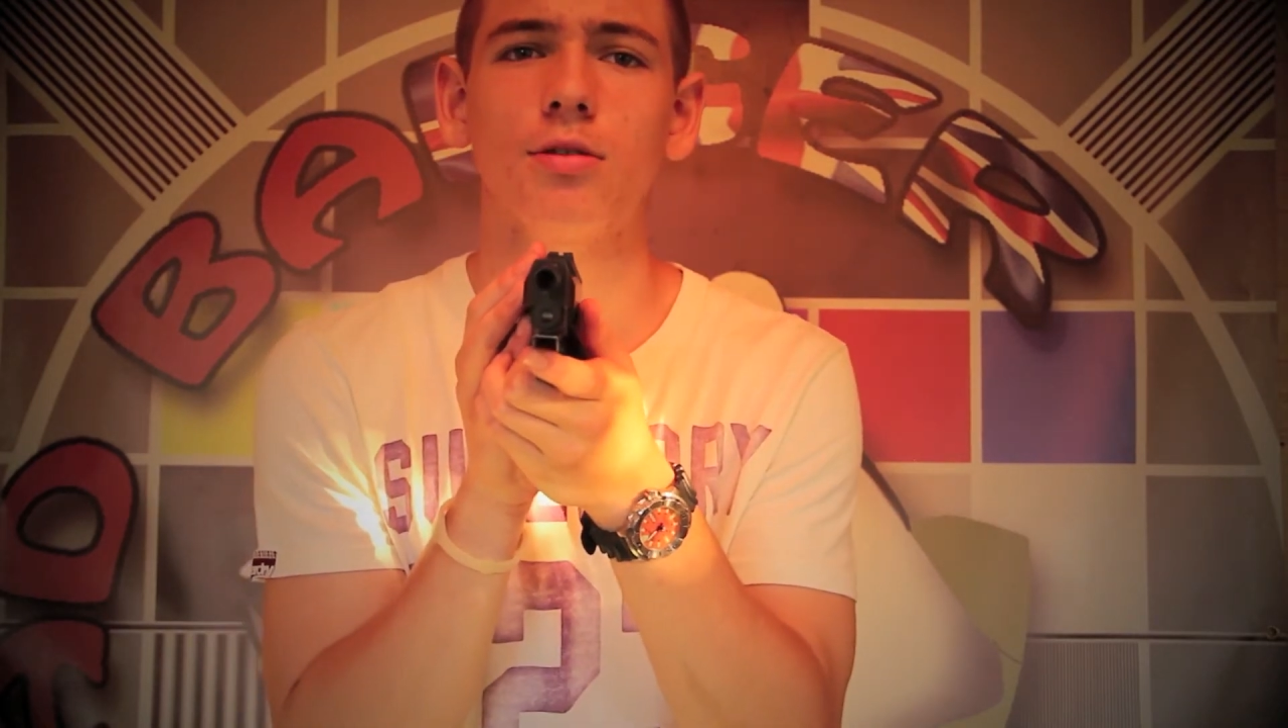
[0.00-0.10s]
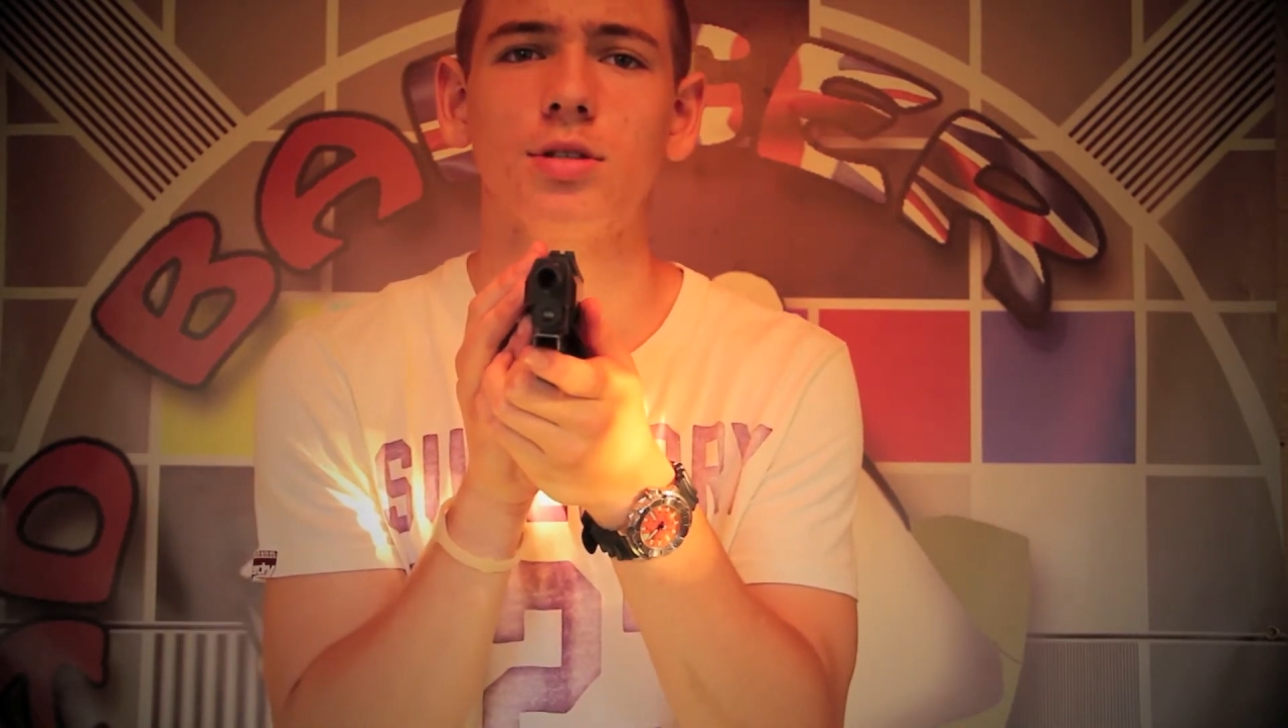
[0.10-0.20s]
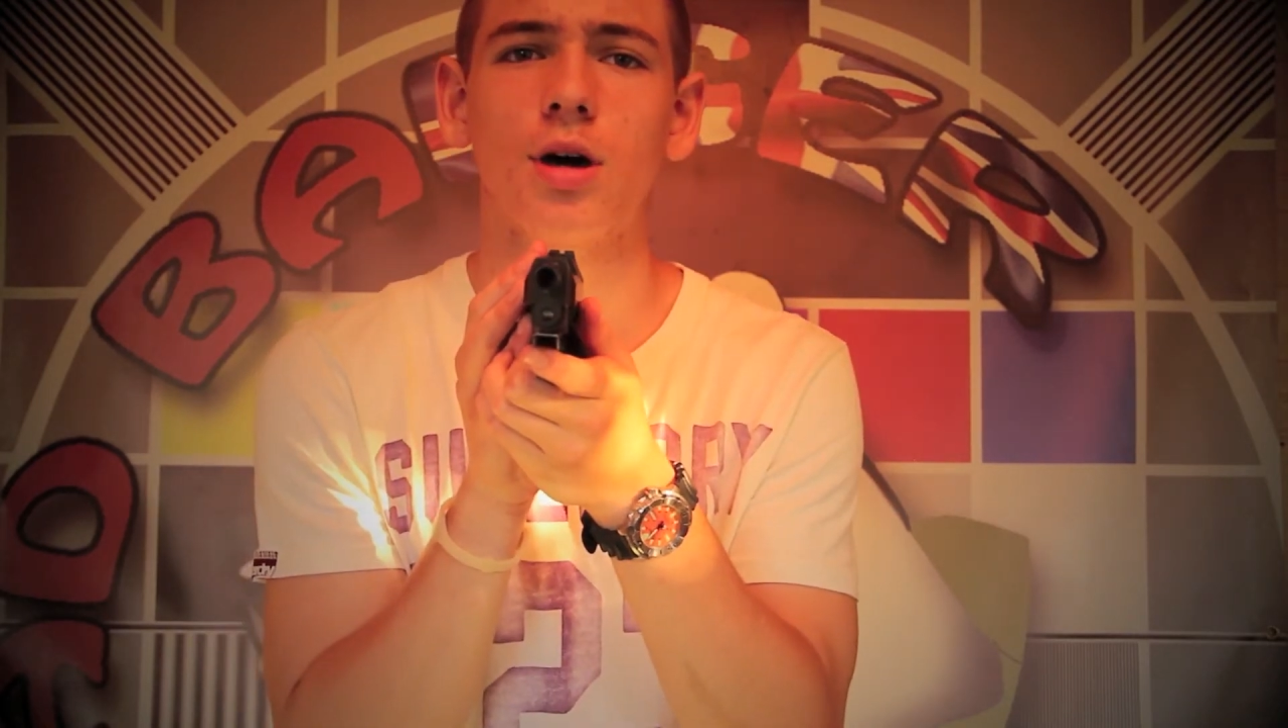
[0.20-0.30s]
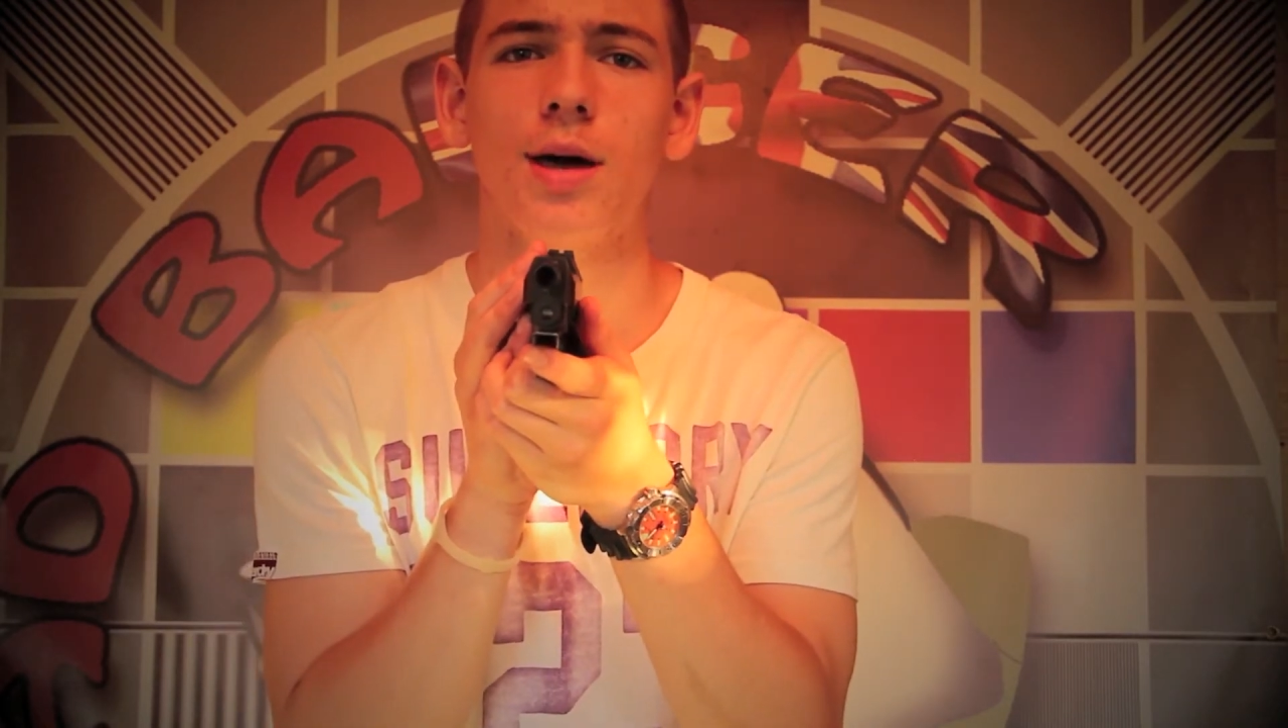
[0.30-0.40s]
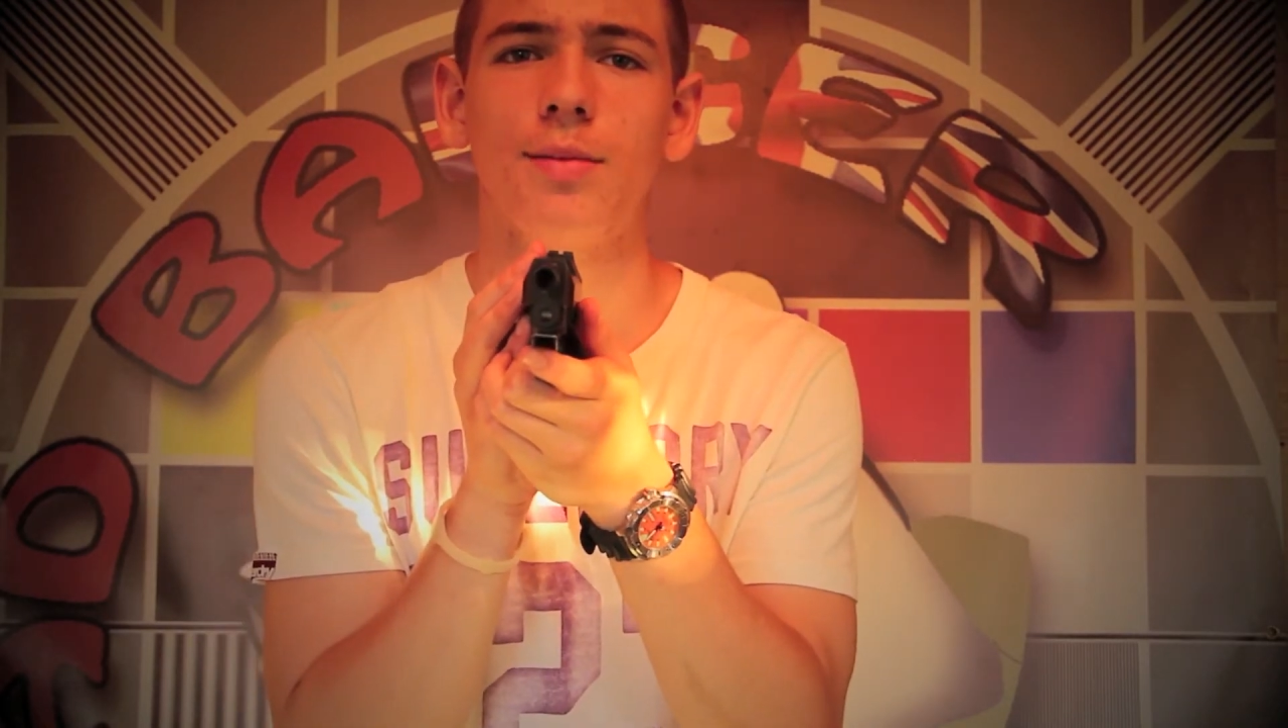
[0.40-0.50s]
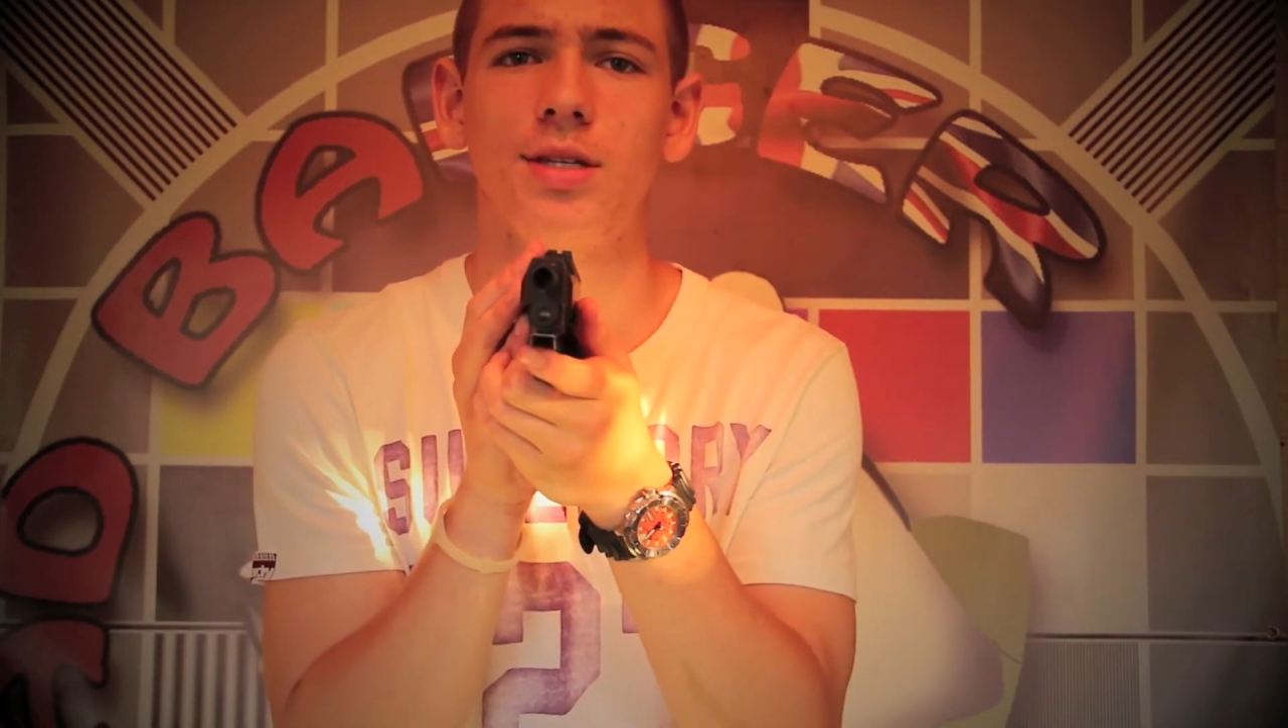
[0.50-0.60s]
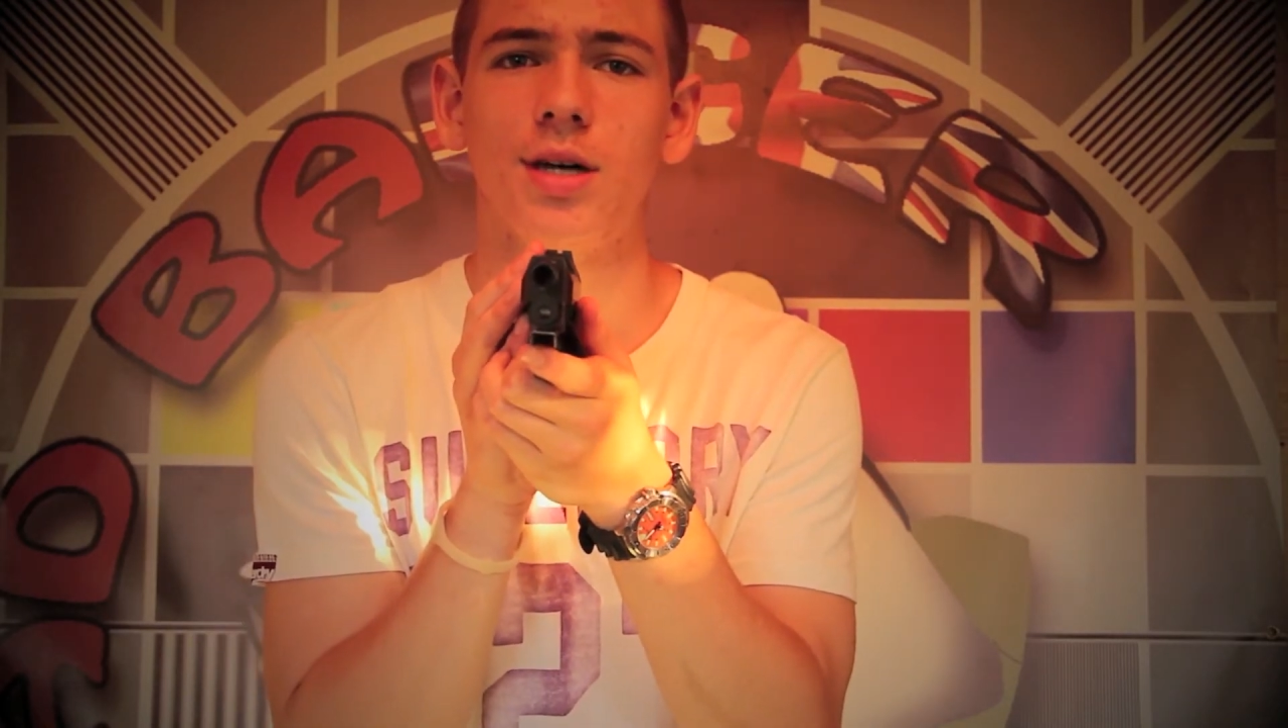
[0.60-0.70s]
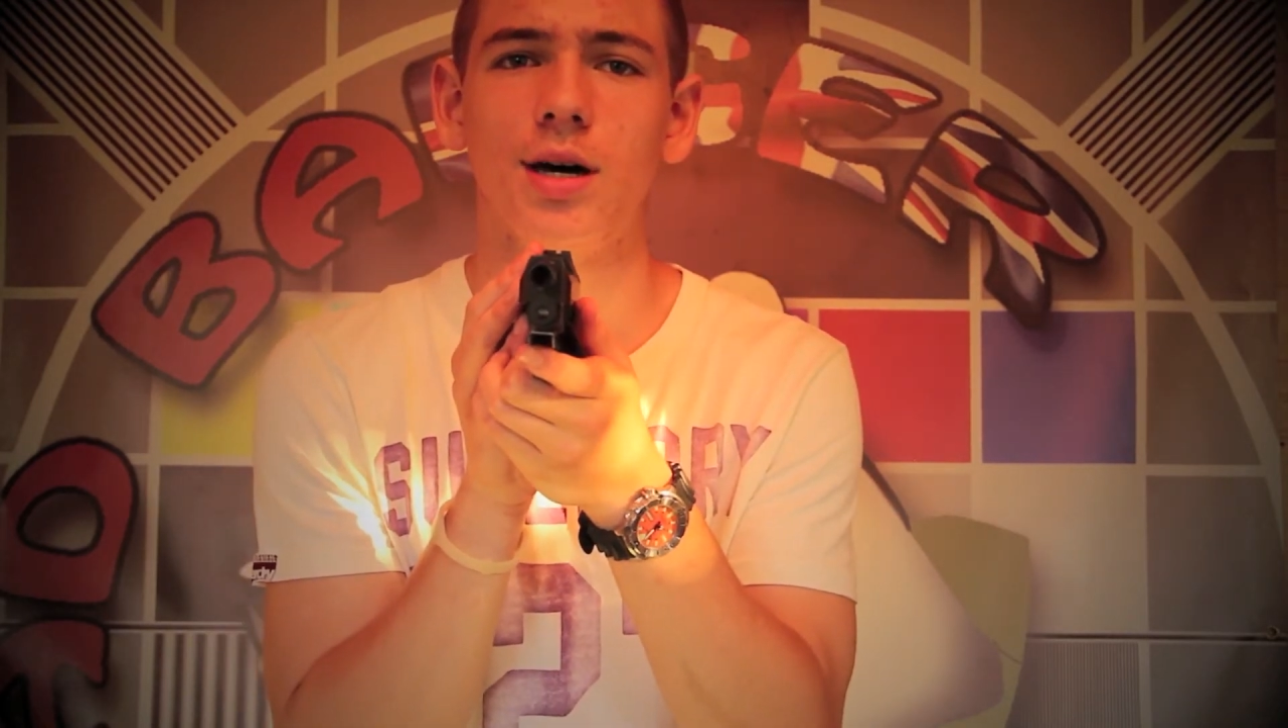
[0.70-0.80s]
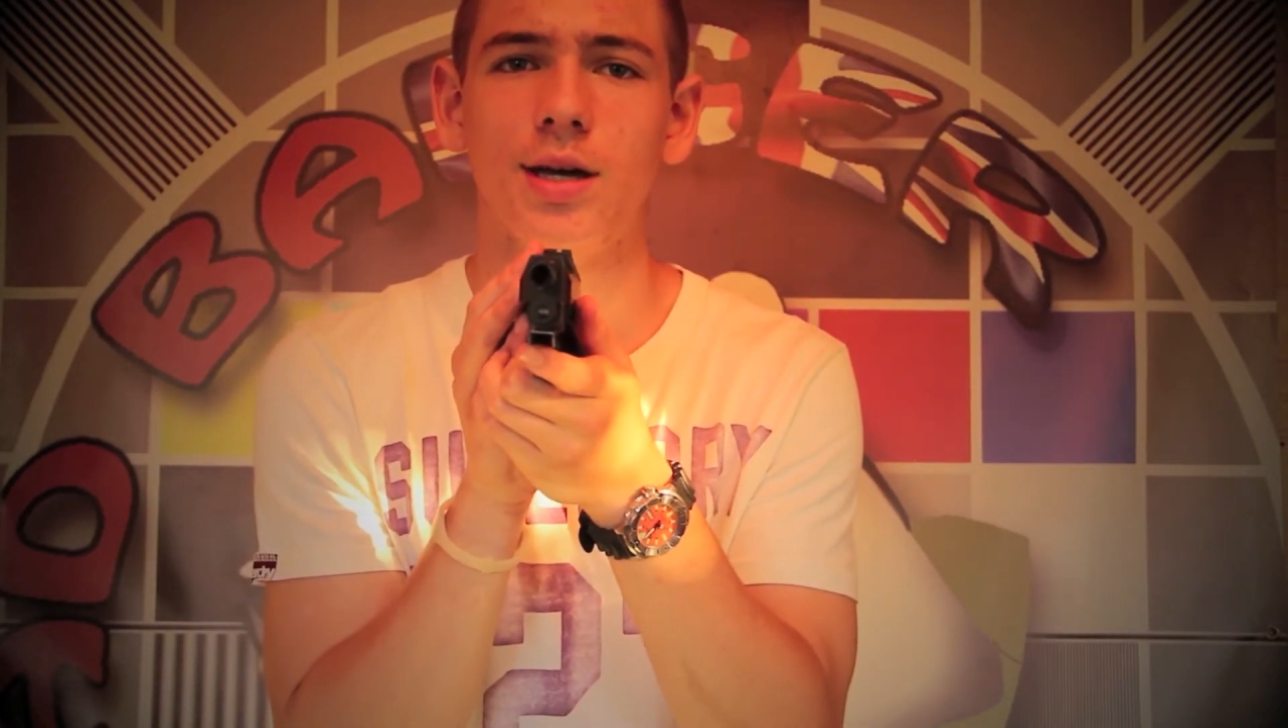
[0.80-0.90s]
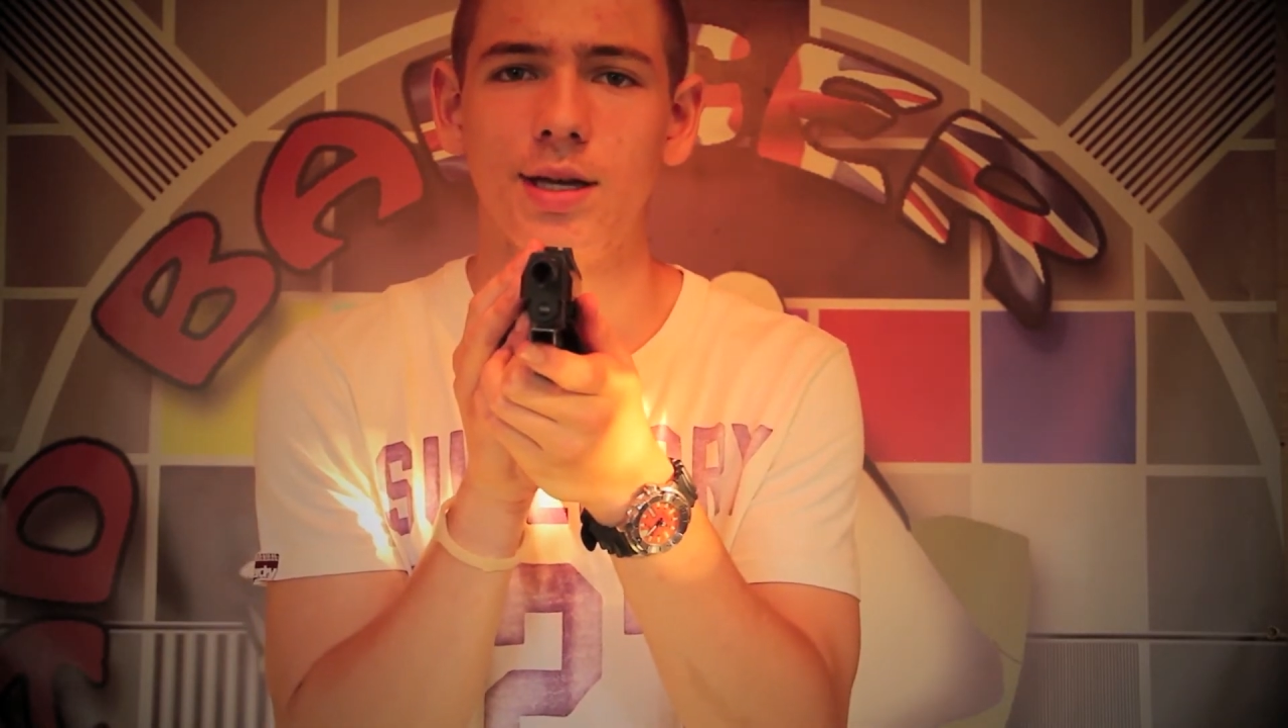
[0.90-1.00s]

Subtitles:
diameter